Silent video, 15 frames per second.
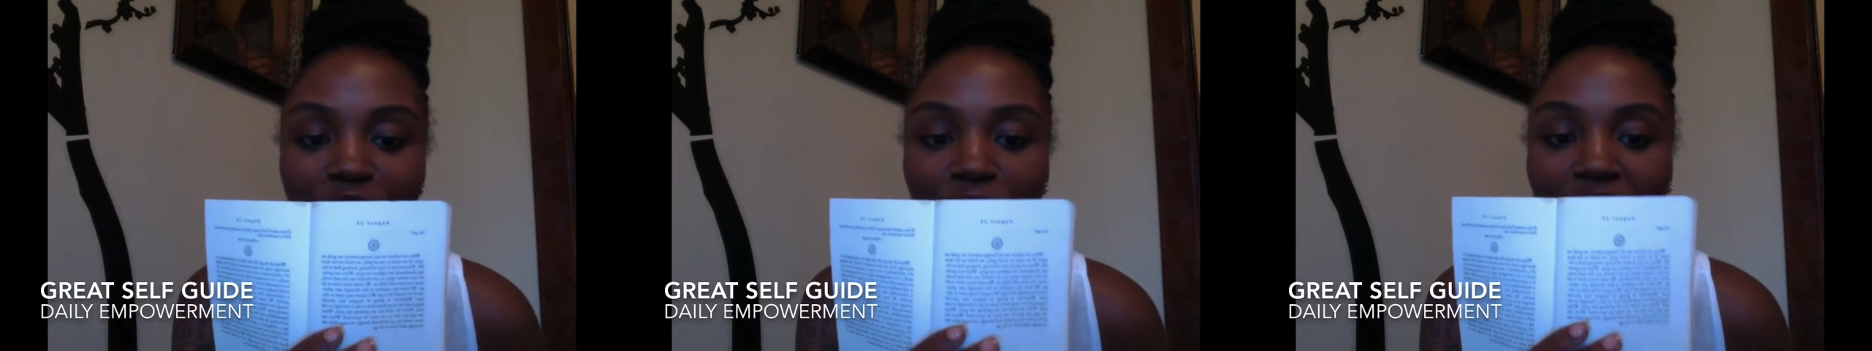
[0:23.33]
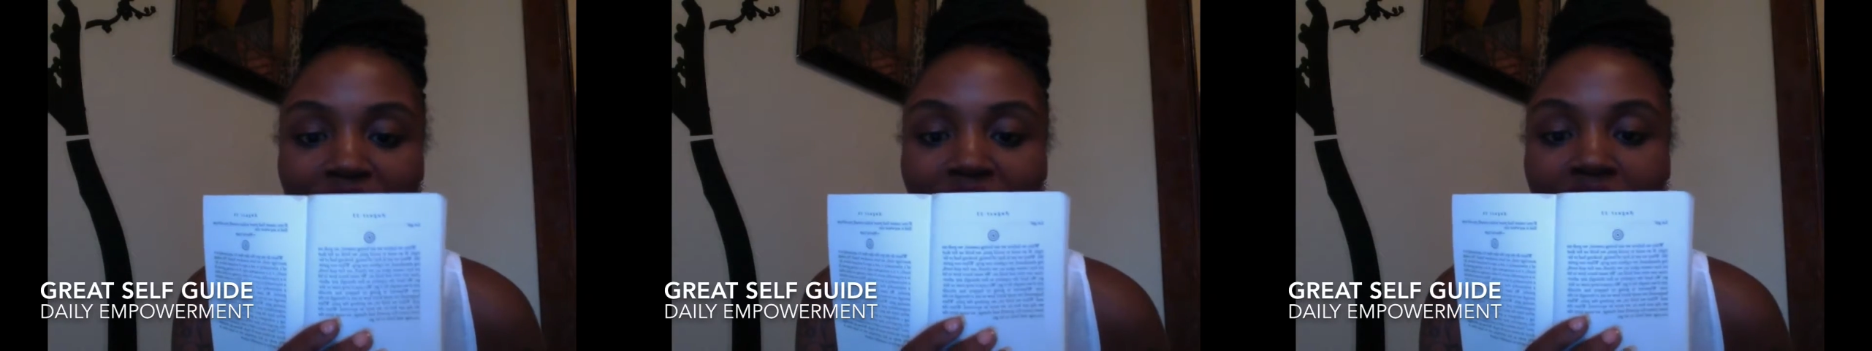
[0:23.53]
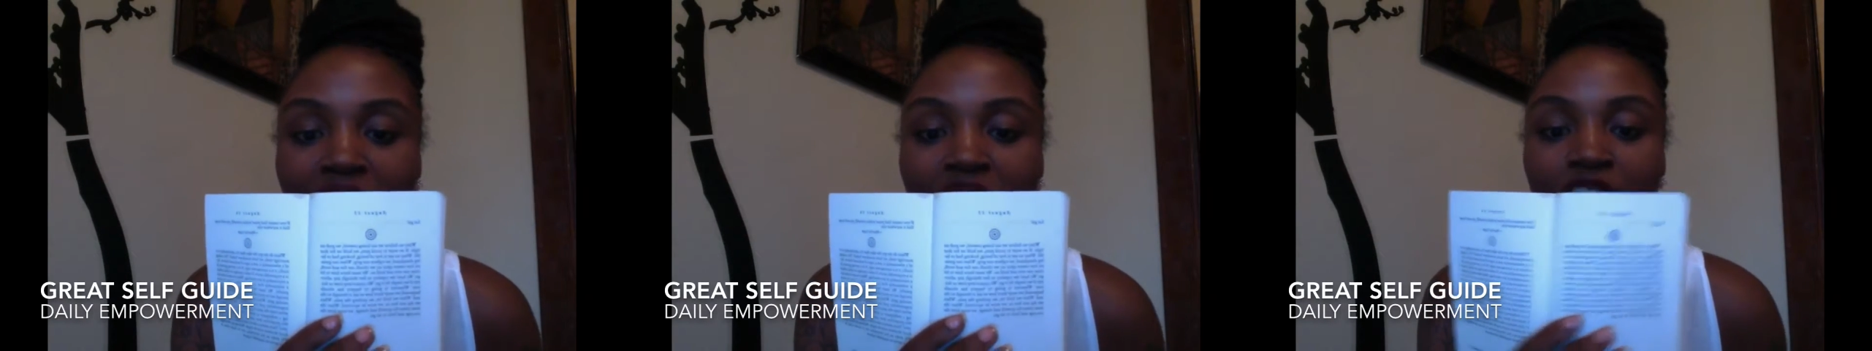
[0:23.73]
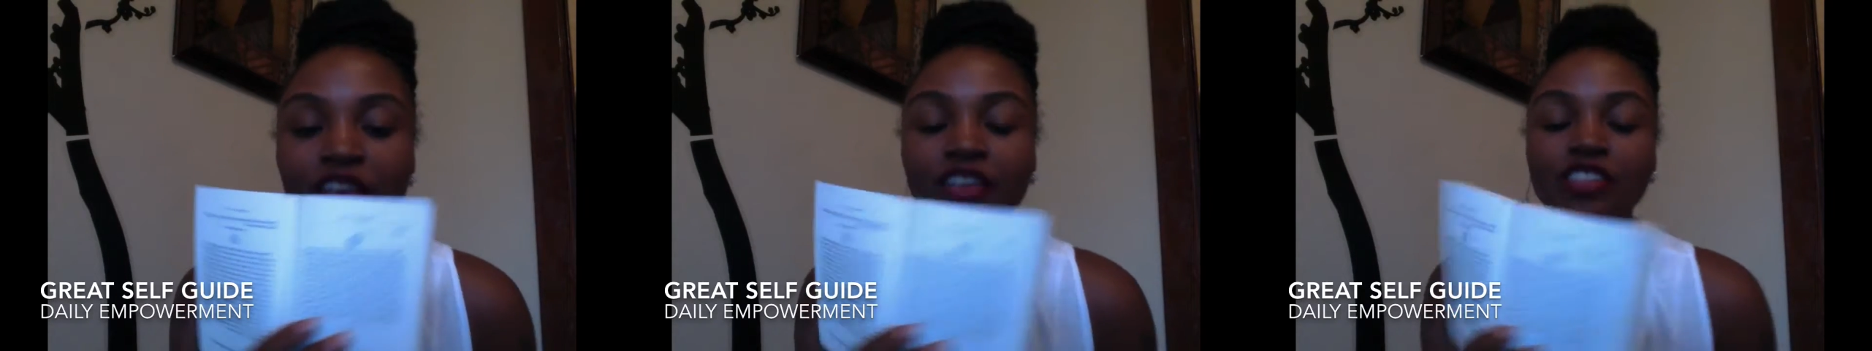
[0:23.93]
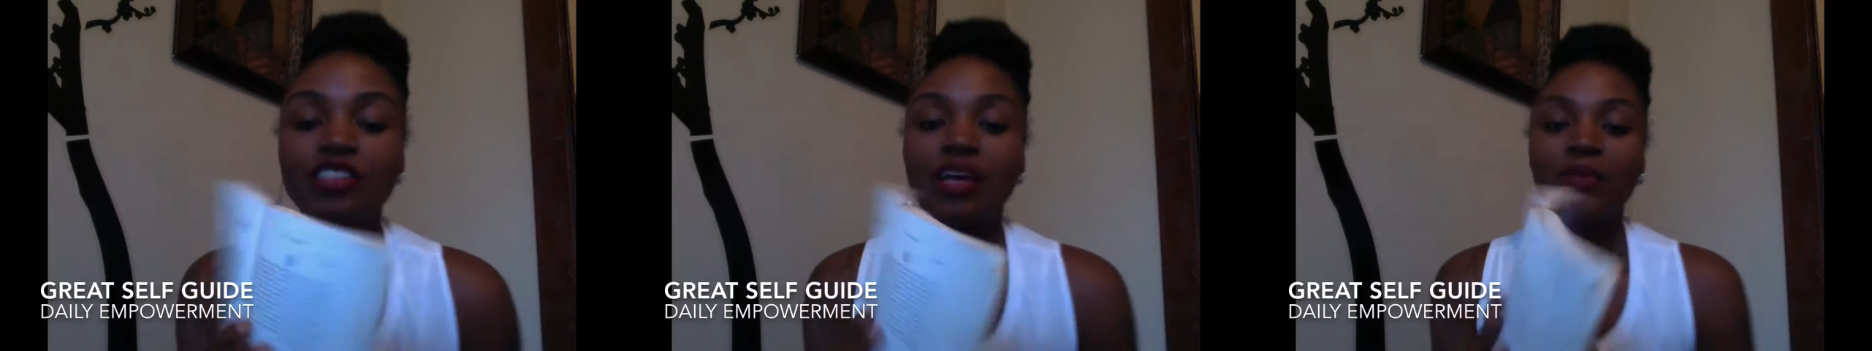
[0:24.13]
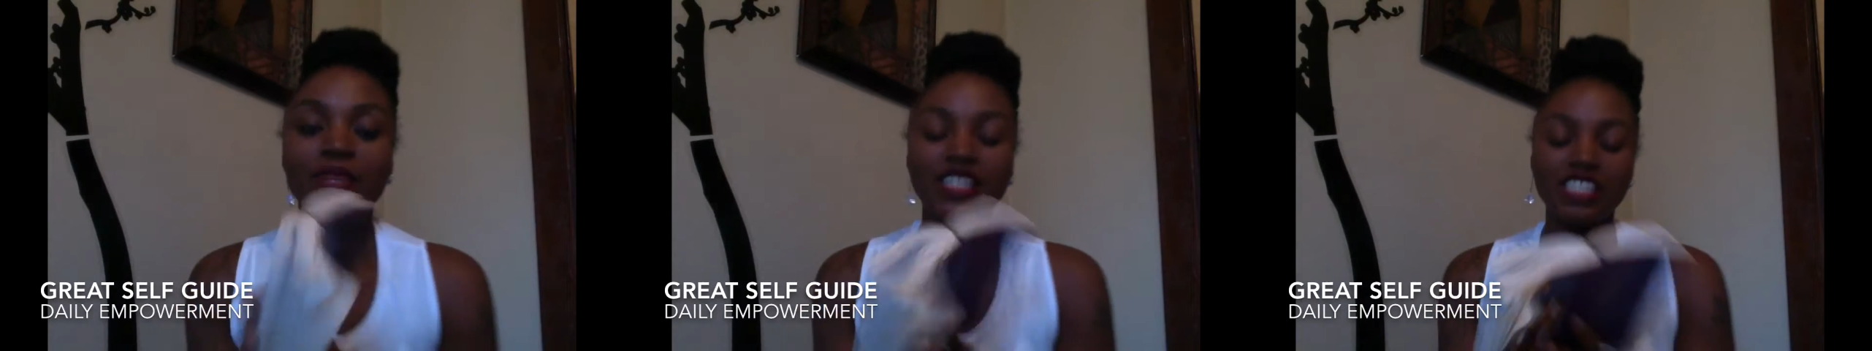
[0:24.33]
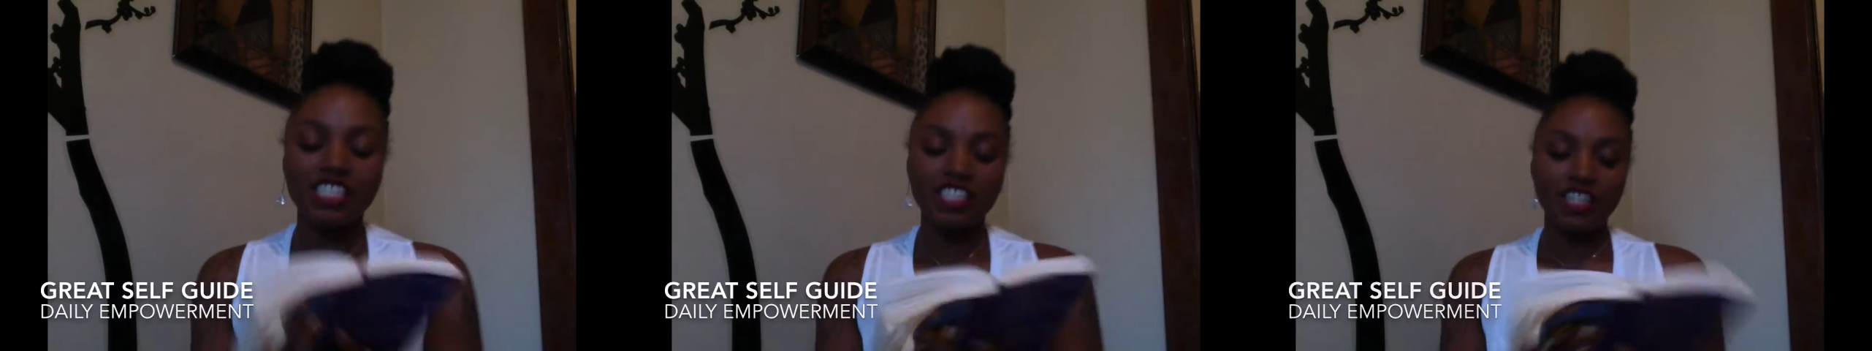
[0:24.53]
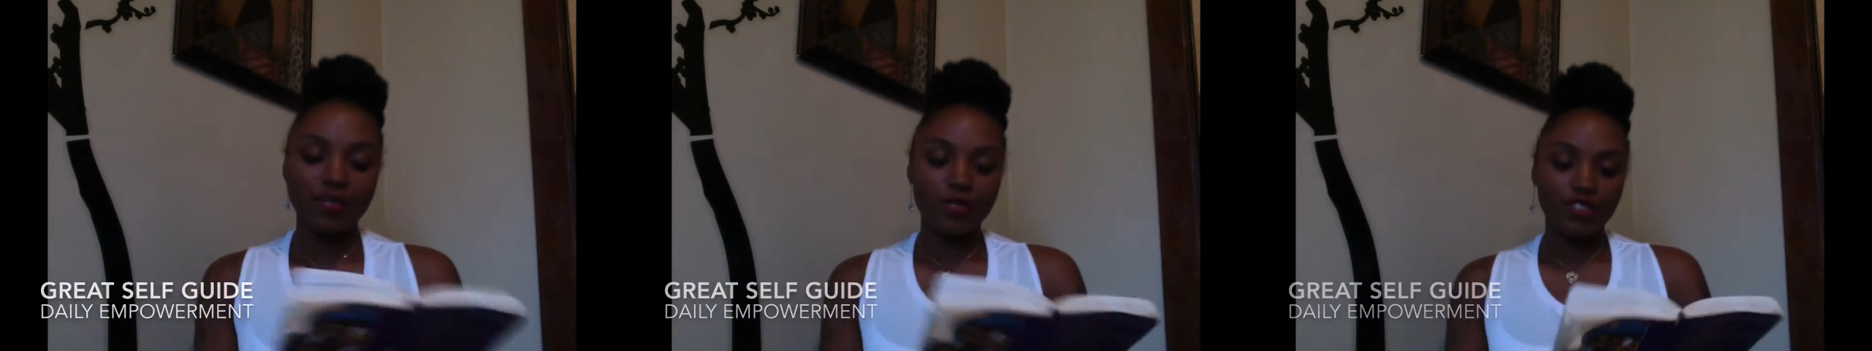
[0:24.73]
right? So I want to
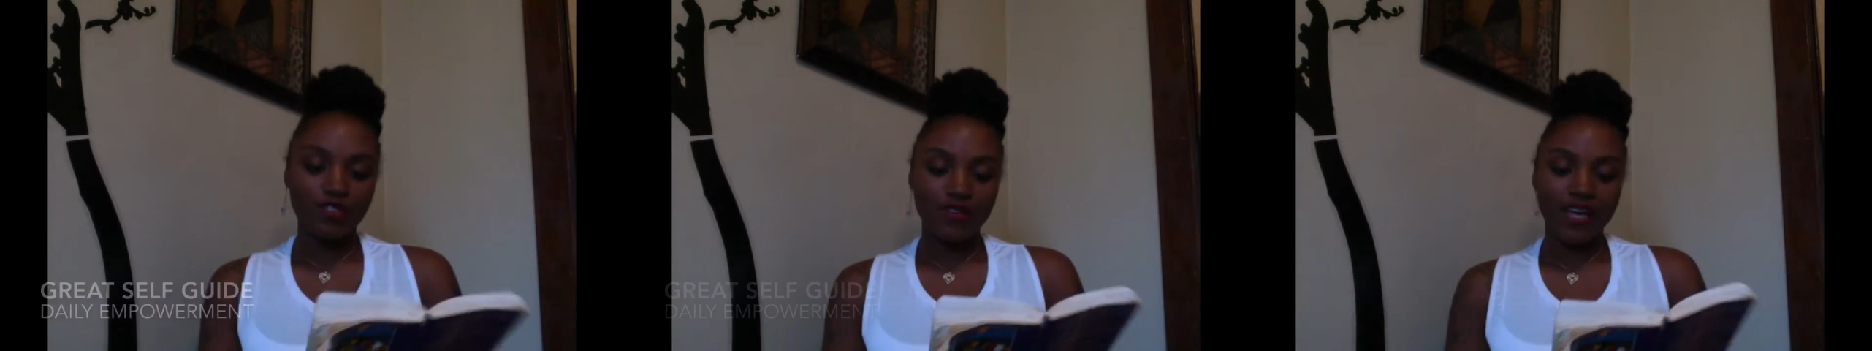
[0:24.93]
share with you